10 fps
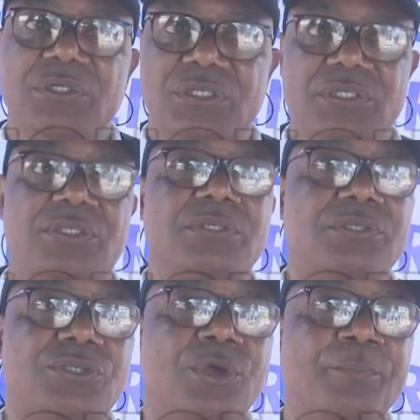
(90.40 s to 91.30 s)
It is
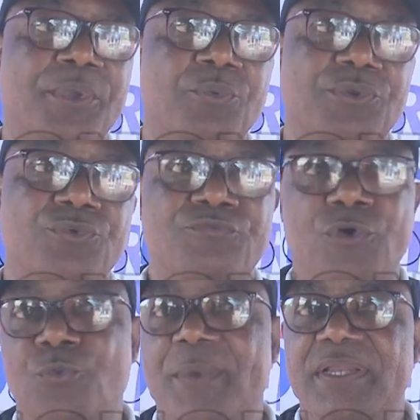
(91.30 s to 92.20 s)
something we do for
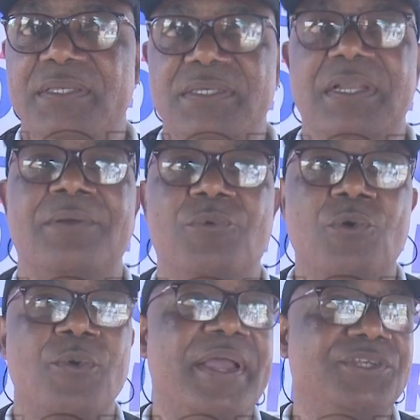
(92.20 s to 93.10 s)
humanity, and what
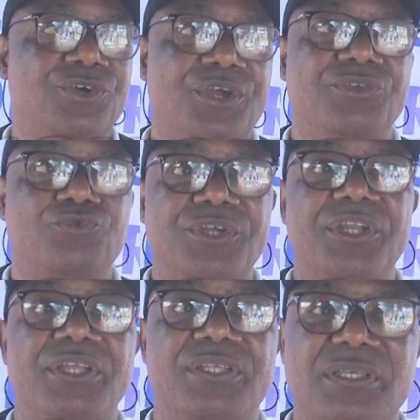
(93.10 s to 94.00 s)
we enjoy doing
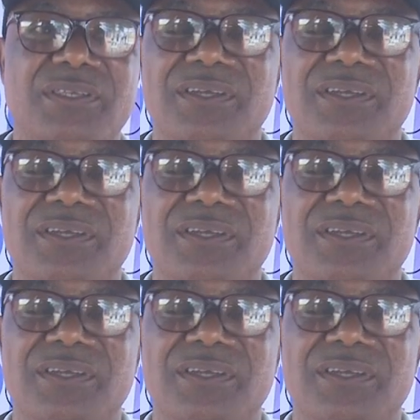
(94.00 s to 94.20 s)
it is